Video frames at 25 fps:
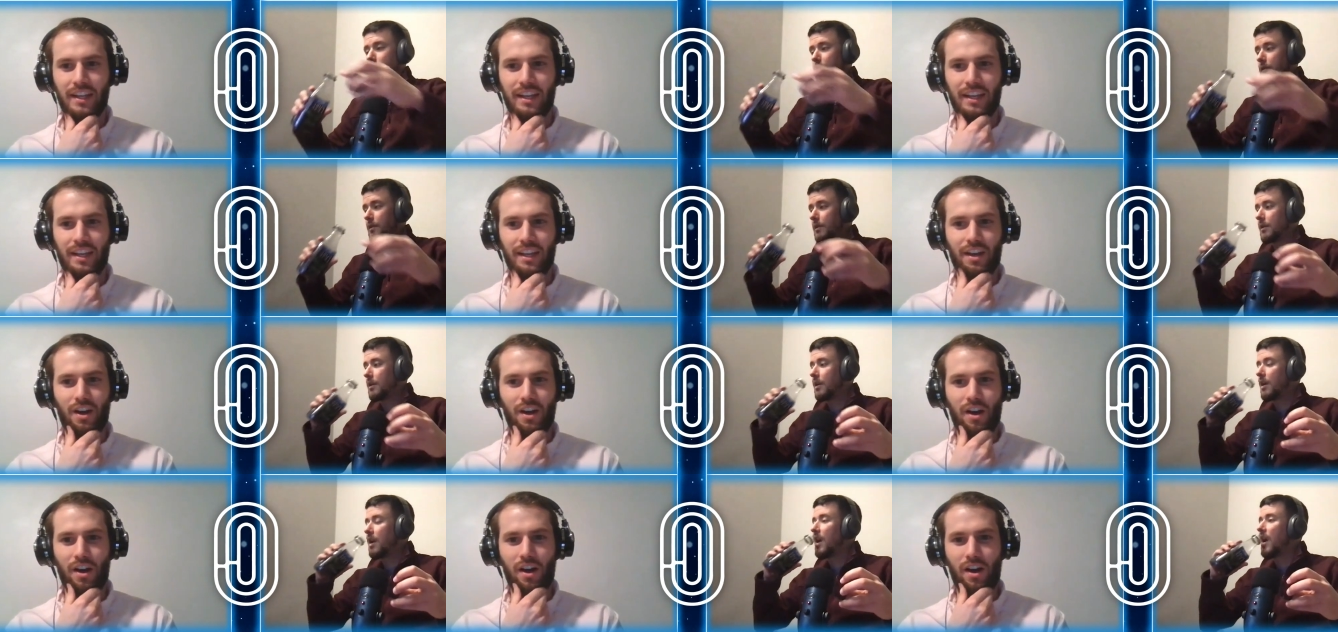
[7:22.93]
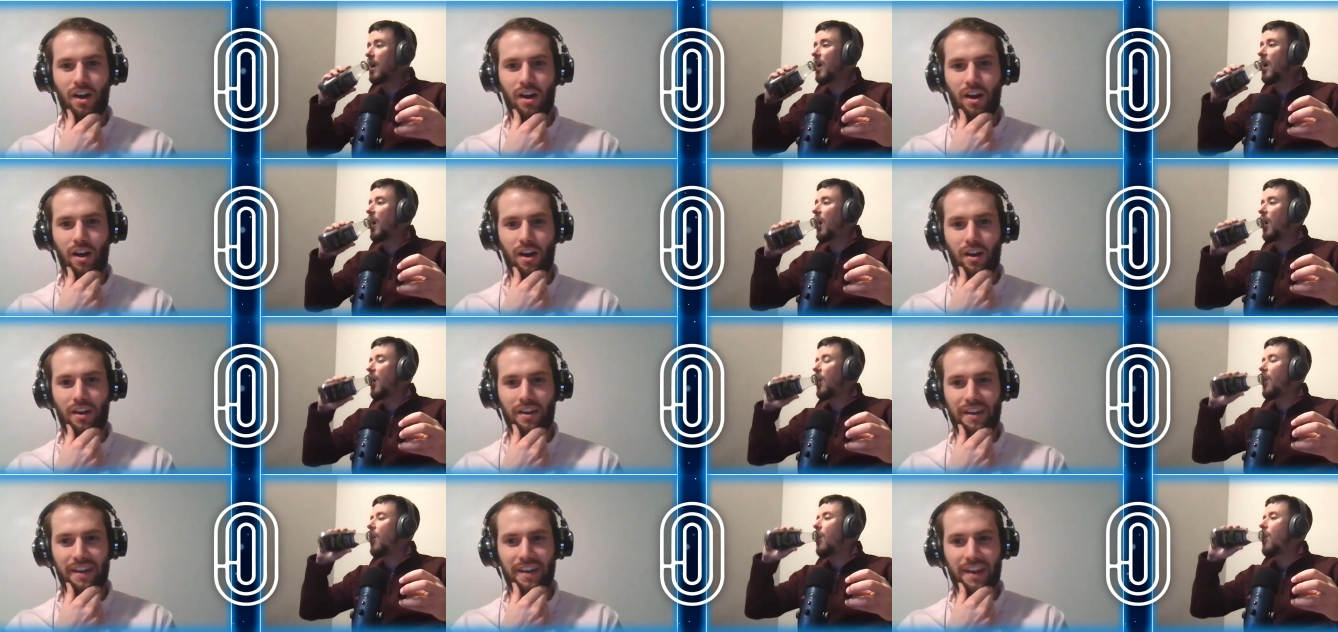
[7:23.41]
Speaker 1: and
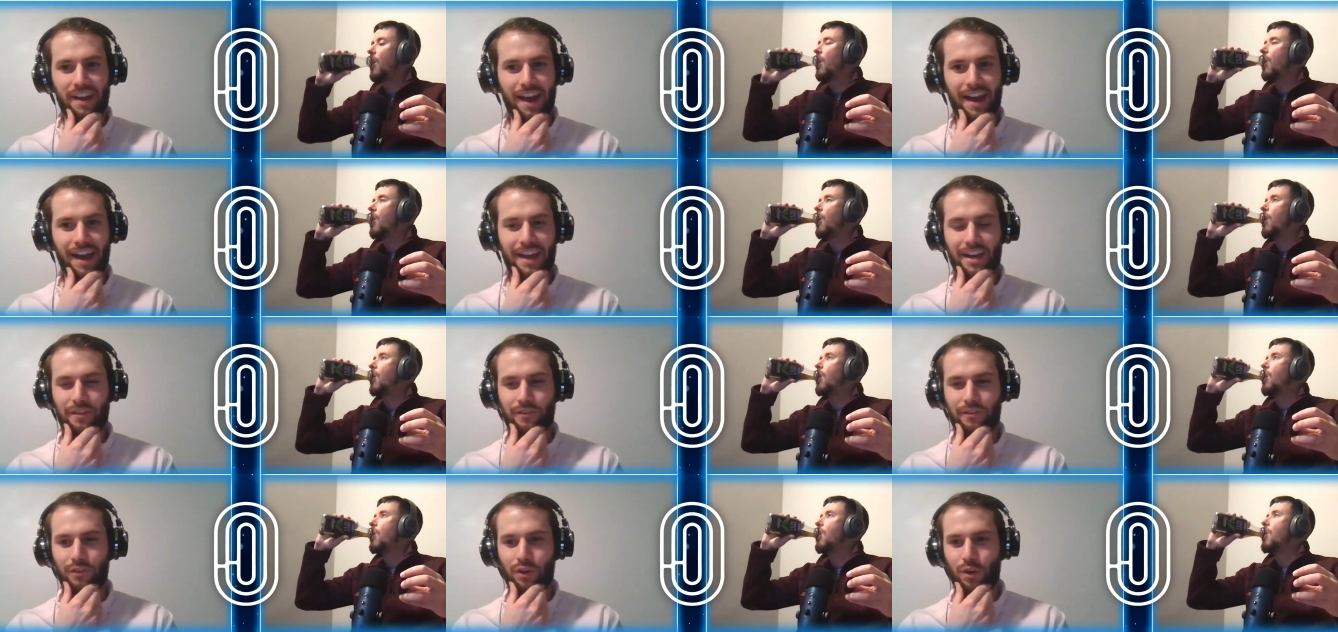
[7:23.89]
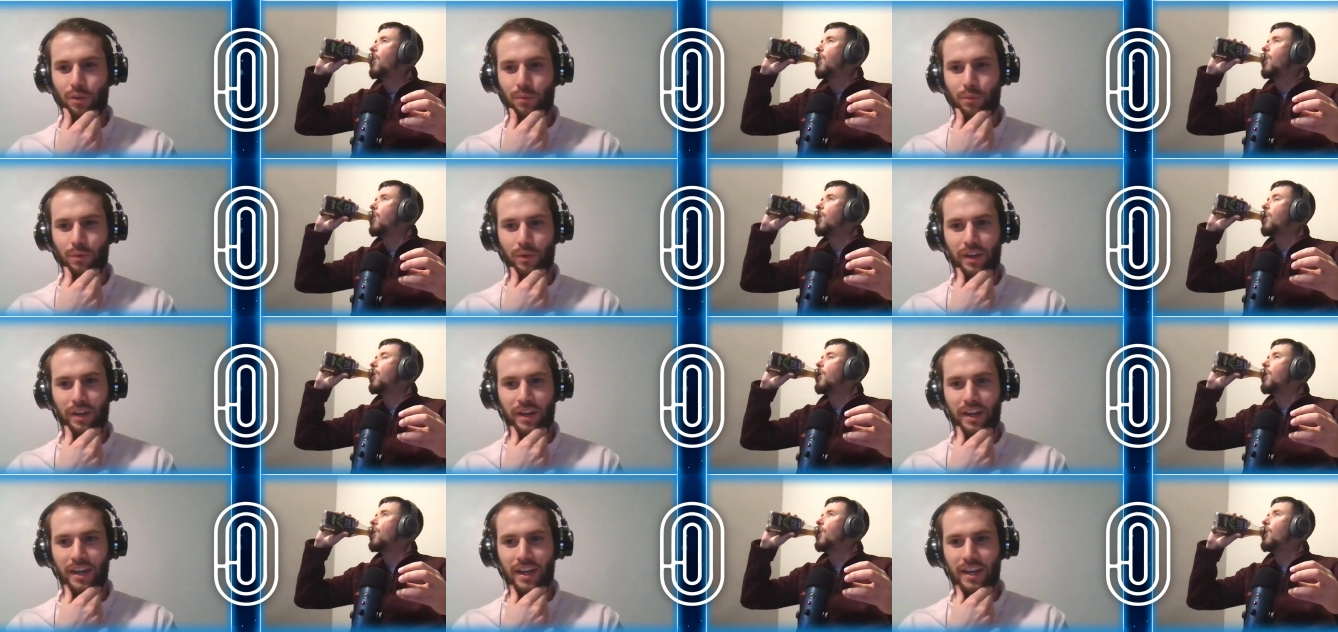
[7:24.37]
nine of
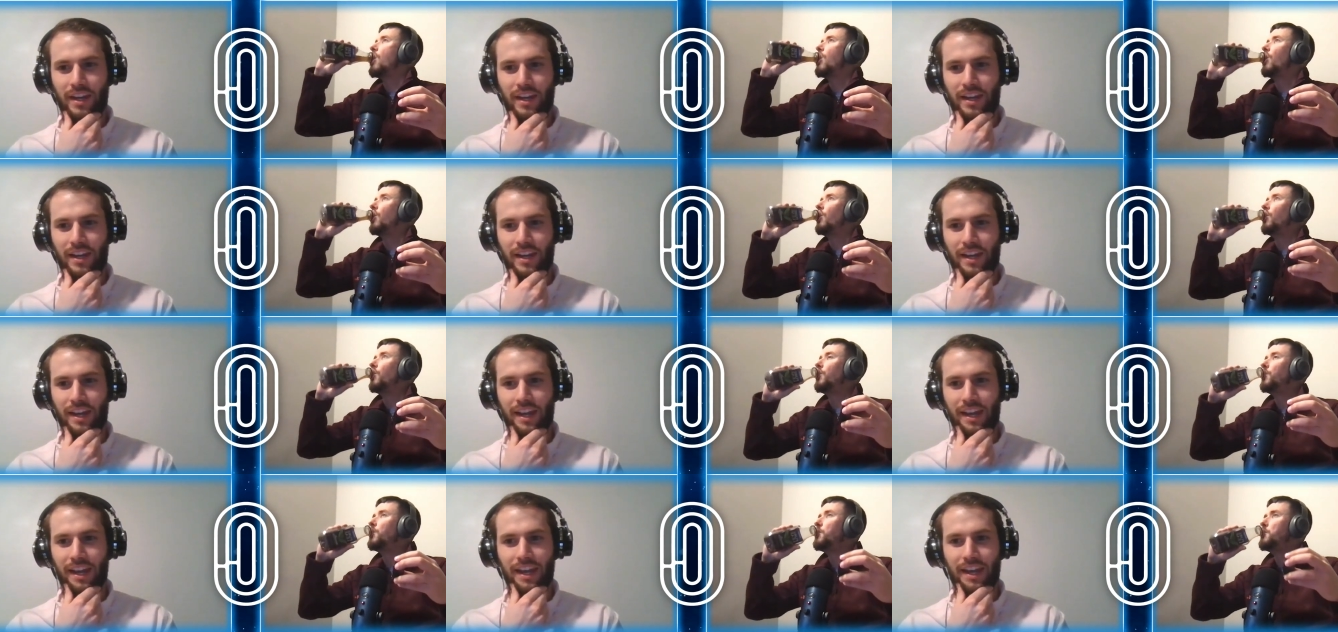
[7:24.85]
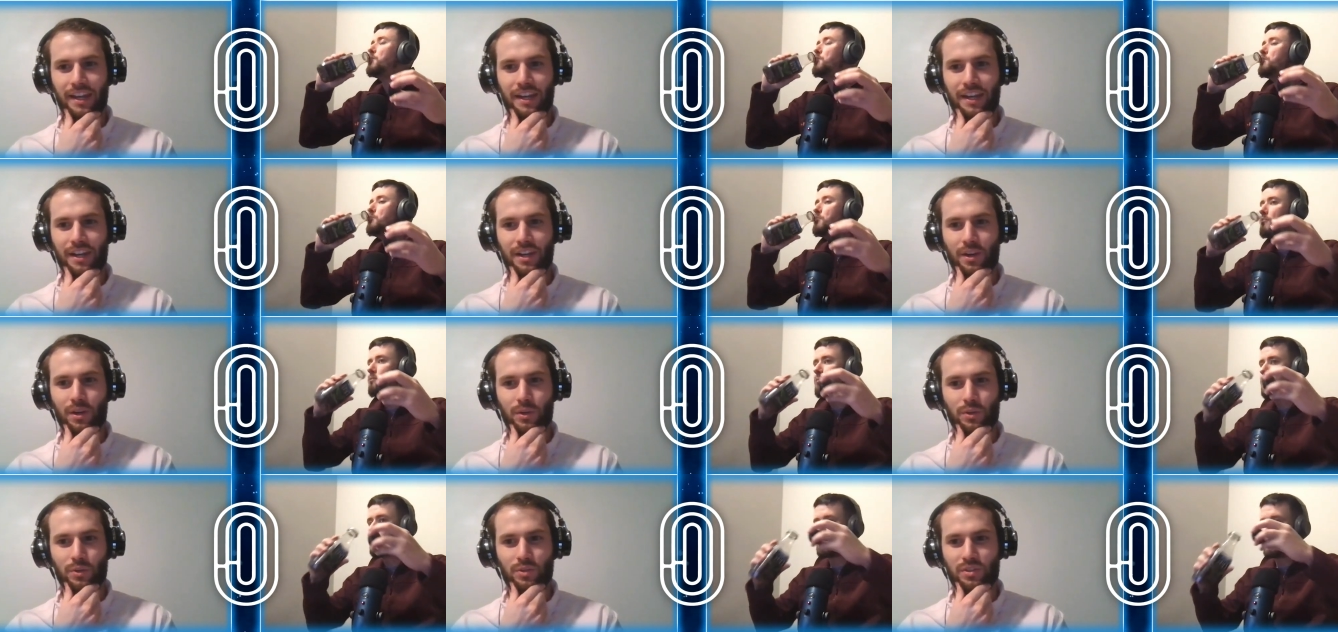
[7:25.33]
them ran
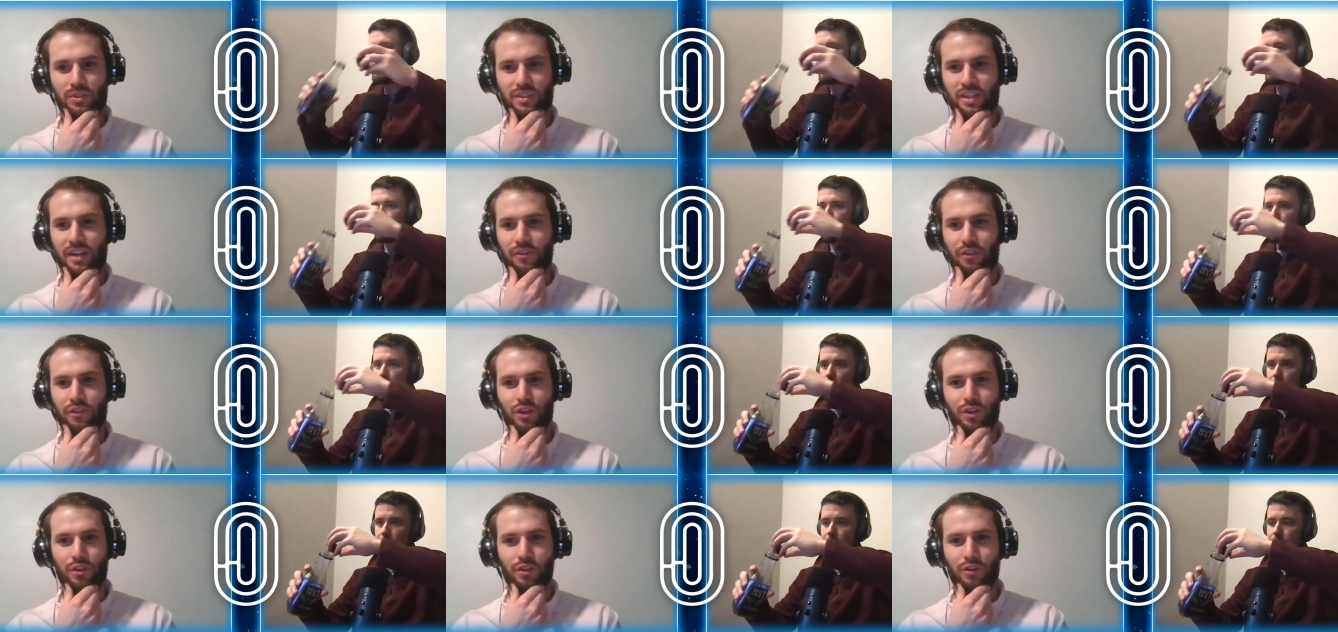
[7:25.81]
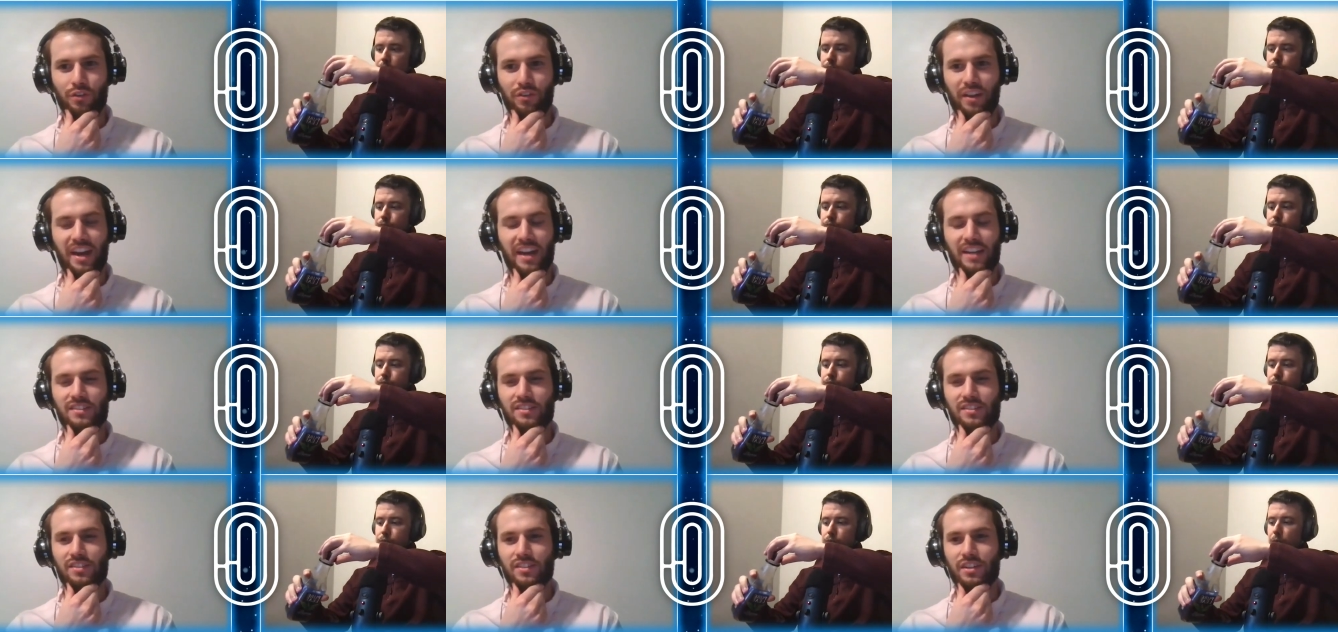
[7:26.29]
eight oh seven or
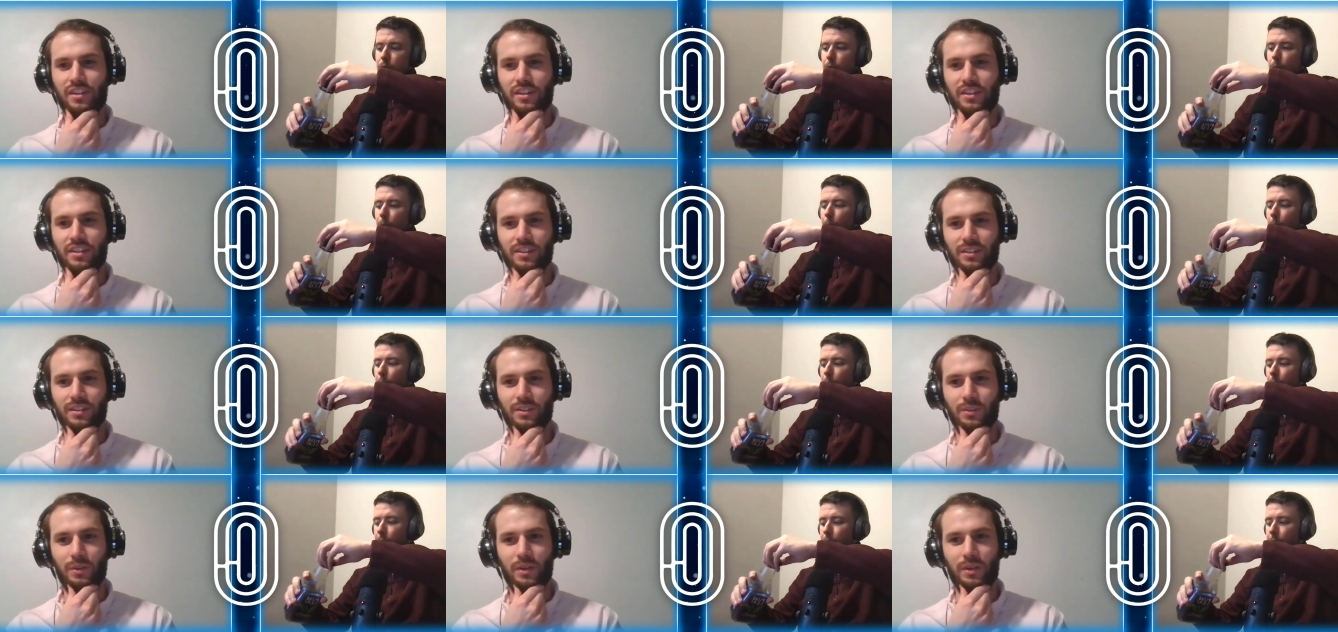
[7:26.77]
faster,